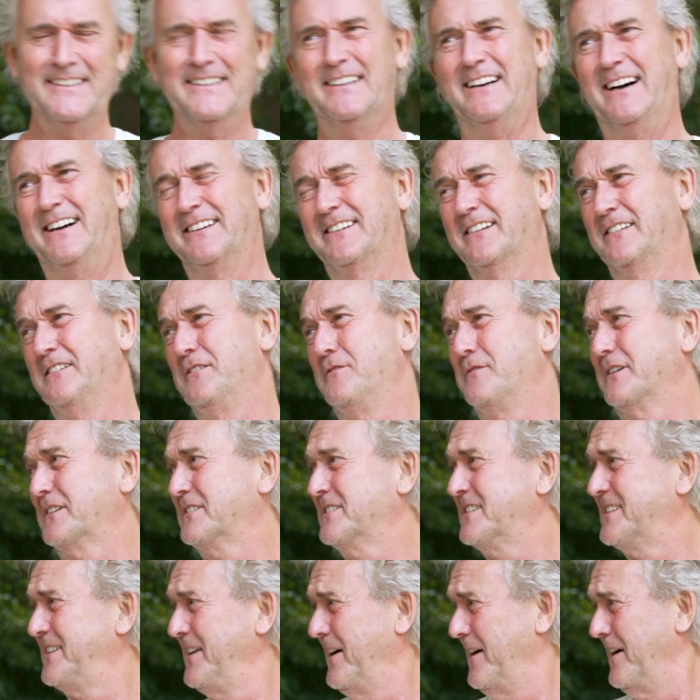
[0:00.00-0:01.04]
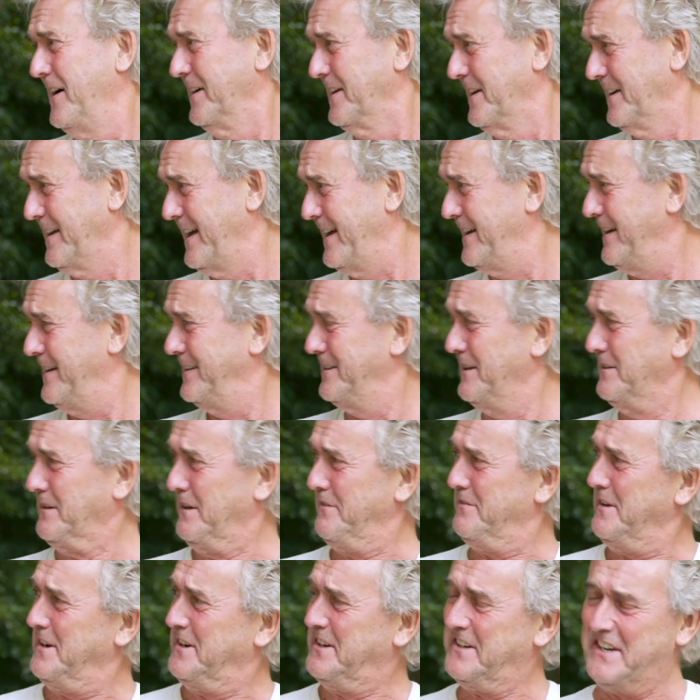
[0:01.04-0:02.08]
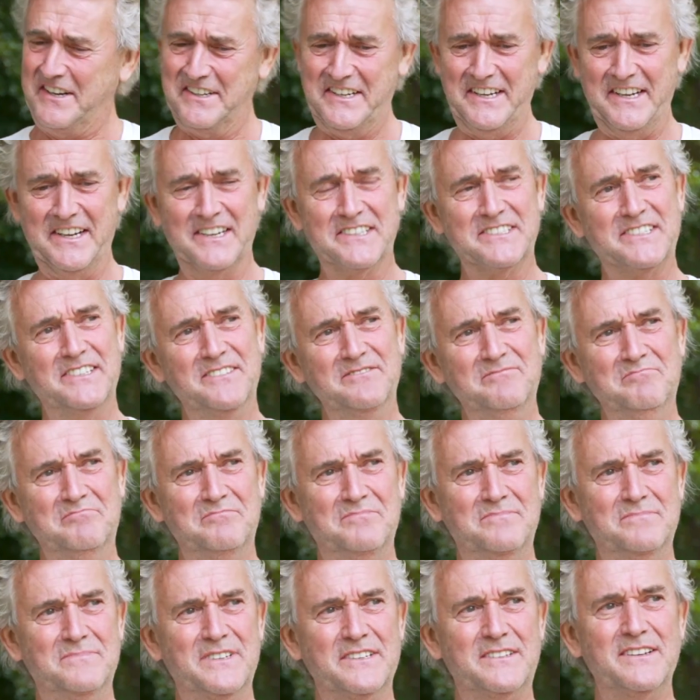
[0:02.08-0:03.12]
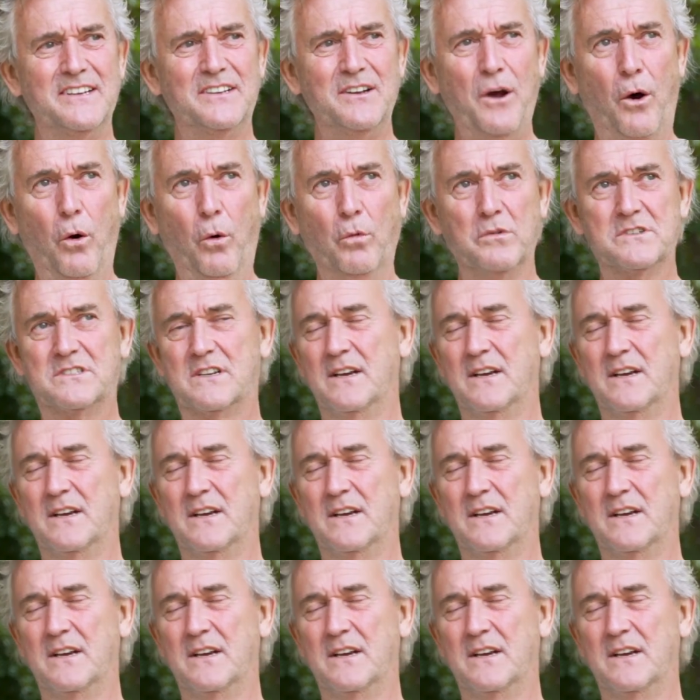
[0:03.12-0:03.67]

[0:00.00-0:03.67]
don't know where to start, and I don't have any ideas. But it always